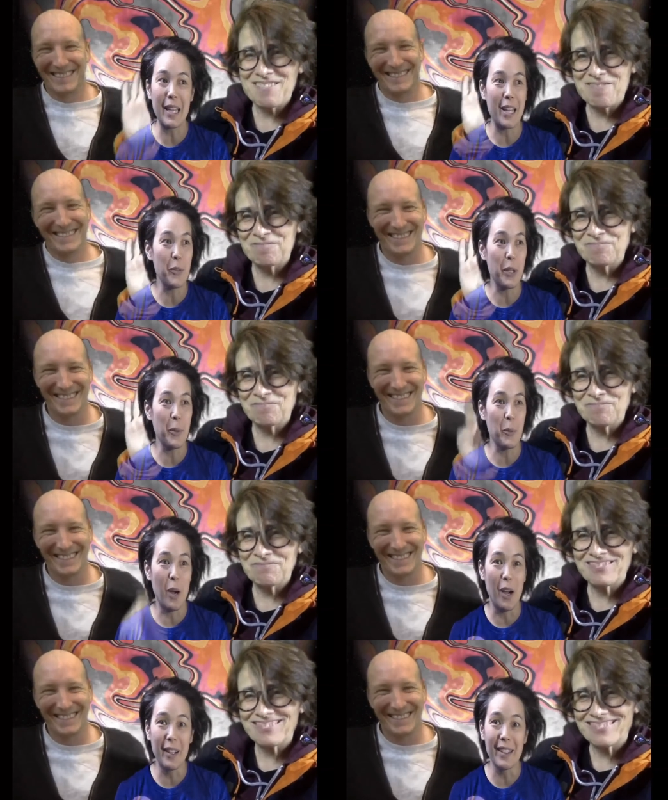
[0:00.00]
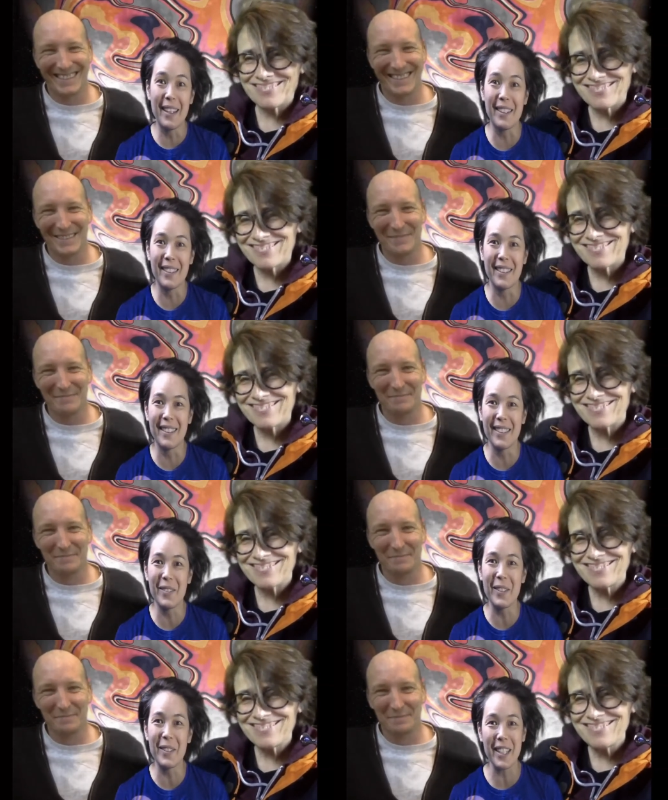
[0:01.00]
Speaker 1: Adrian Wong.
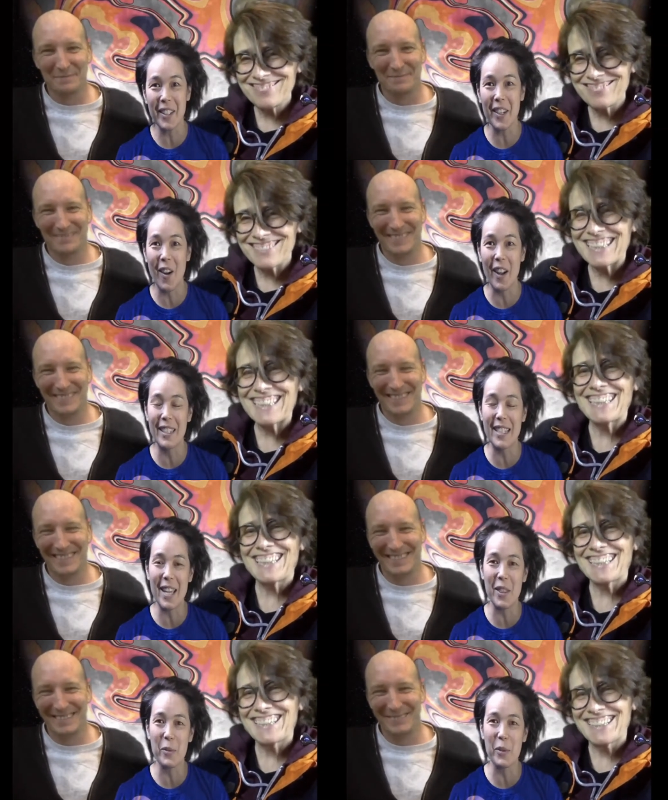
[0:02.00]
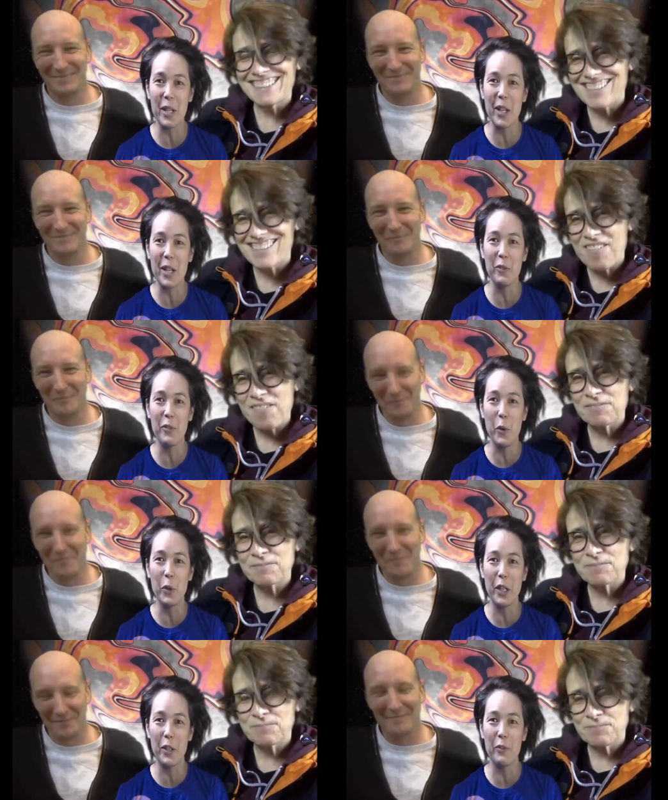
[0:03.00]
We're here on day three of
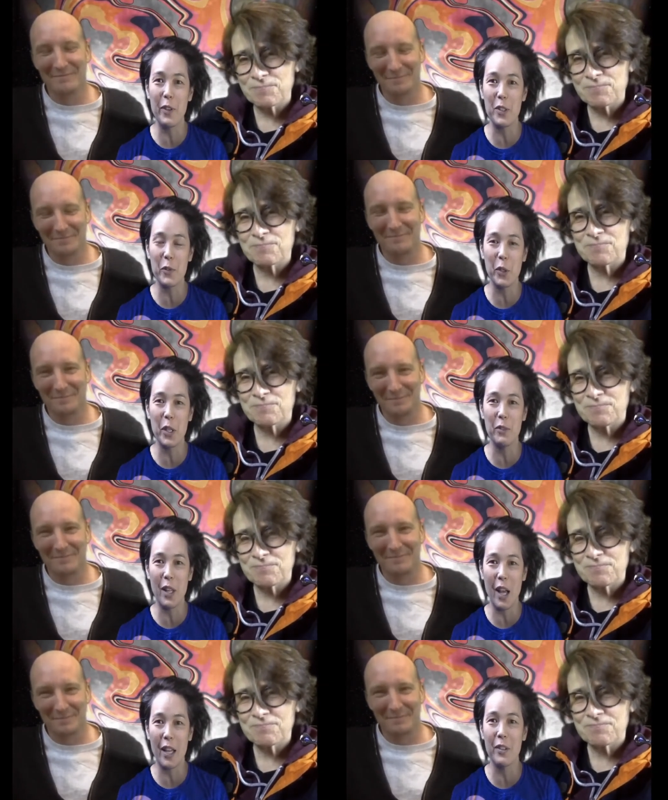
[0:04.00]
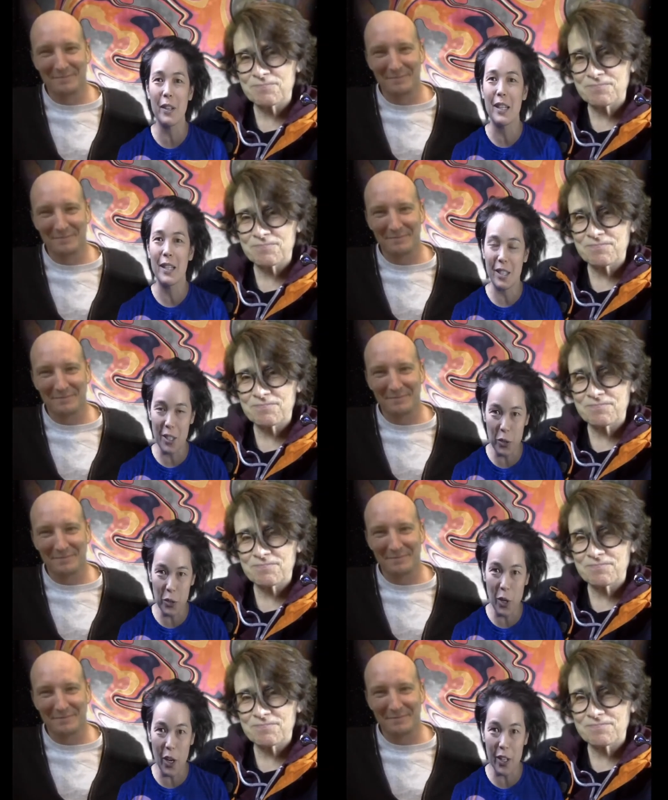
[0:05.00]
Folda, the Festival of Live Digital
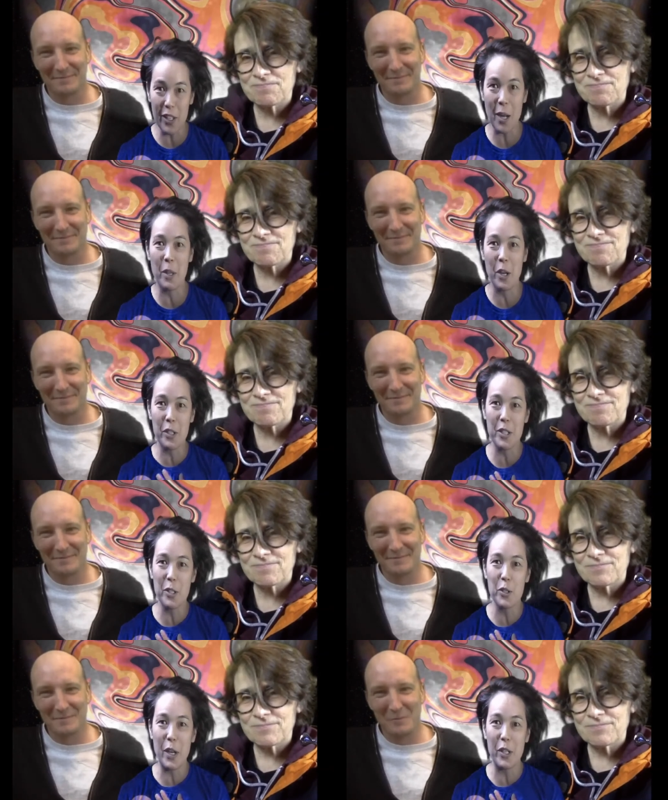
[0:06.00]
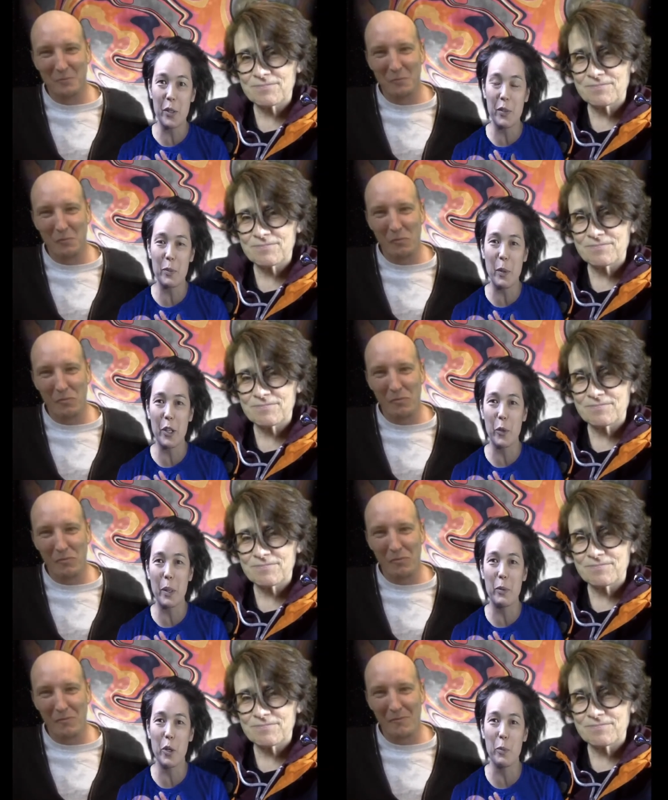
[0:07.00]
Art. I'm the Artistic Director of Spiderweb
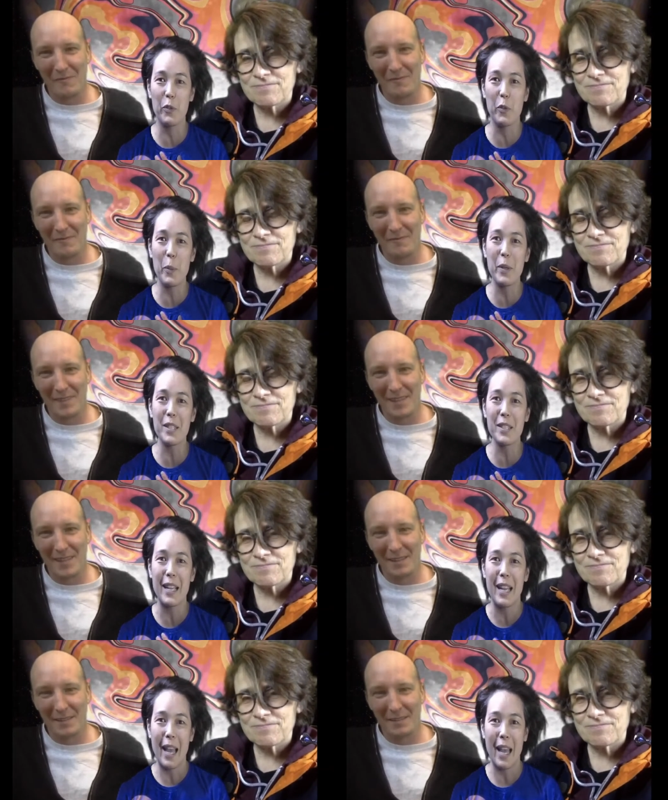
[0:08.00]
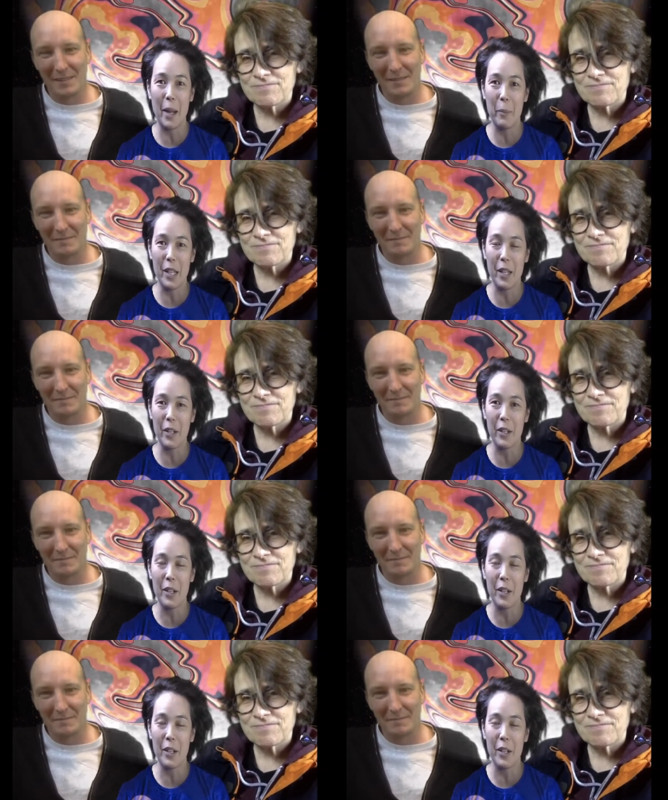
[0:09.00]
Show Performance, and I'm here